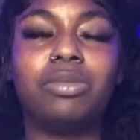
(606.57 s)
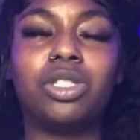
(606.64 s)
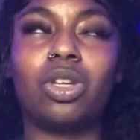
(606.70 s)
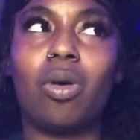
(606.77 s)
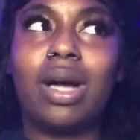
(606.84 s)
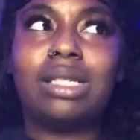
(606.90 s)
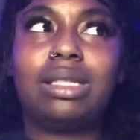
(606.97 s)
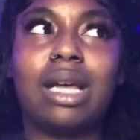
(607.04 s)

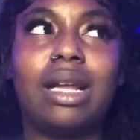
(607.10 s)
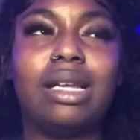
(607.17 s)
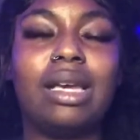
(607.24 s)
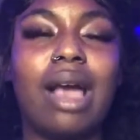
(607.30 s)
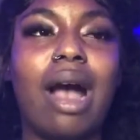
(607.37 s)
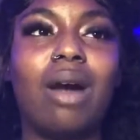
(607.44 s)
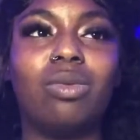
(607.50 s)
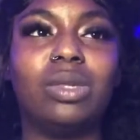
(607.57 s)
so I said,
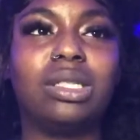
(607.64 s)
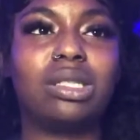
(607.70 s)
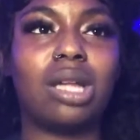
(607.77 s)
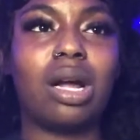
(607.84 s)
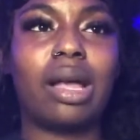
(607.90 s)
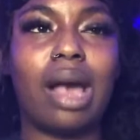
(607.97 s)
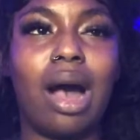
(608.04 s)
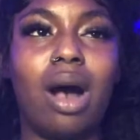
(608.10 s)
yeah, we
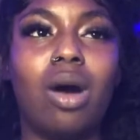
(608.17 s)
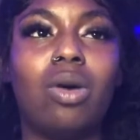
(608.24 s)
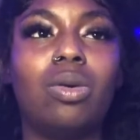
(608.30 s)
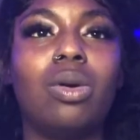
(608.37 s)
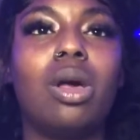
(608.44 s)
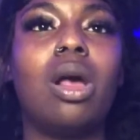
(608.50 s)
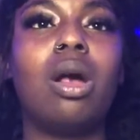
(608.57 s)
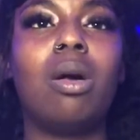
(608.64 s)
snuck out,
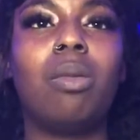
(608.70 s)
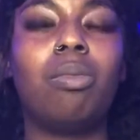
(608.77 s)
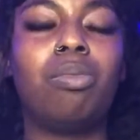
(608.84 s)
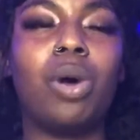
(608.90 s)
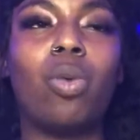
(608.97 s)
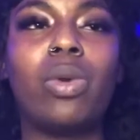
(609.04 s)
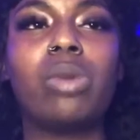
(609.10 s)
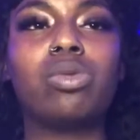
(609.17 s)

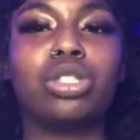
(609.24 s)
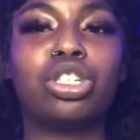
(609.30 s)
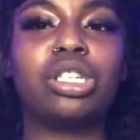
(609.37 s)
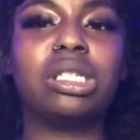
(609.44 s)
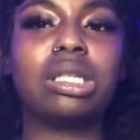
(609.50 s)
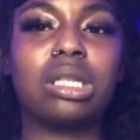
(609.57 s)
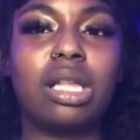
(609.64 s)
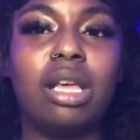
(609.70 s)
but we were
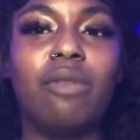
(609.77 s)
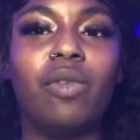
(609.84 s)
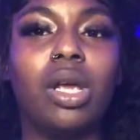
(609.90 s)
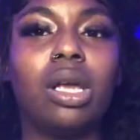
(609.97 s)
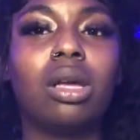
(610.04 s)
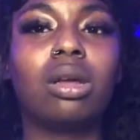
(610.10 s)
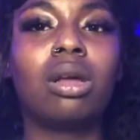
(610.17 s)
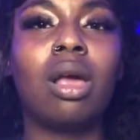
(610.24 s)
just
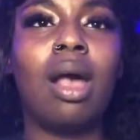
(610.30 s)
leaving.